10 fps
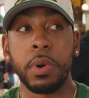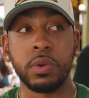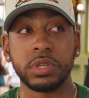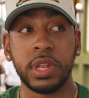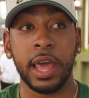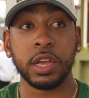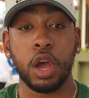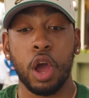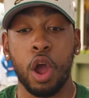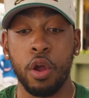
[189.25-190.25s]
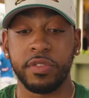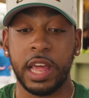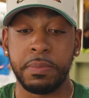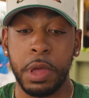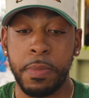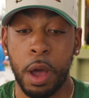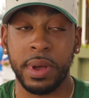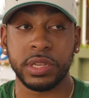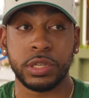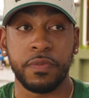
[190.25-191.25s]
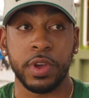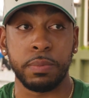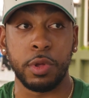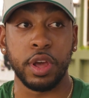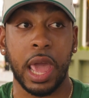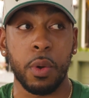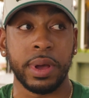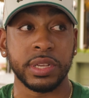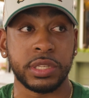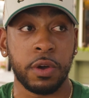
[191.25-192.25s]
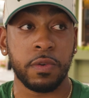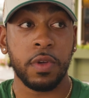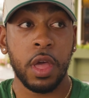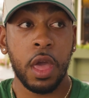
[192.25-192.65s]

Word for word: but it was like her telling me about myself and communicating with myself